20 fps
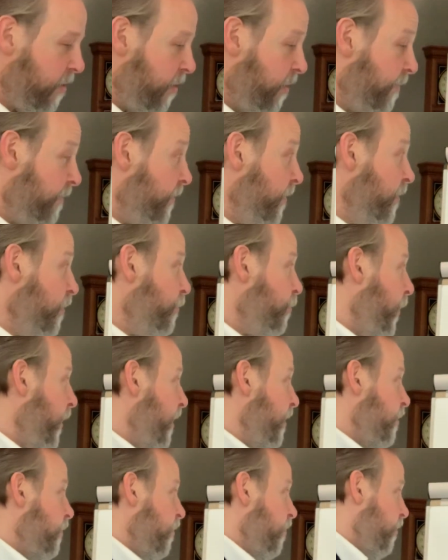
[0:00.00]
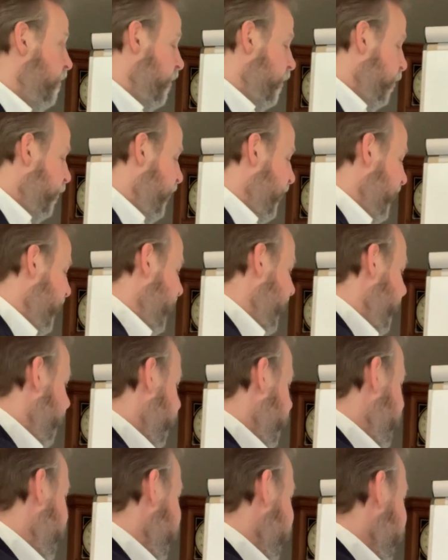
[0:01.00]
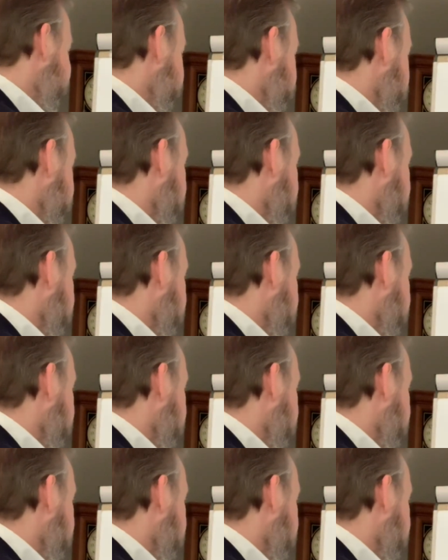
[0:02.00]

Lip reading: The first way is just using the information we've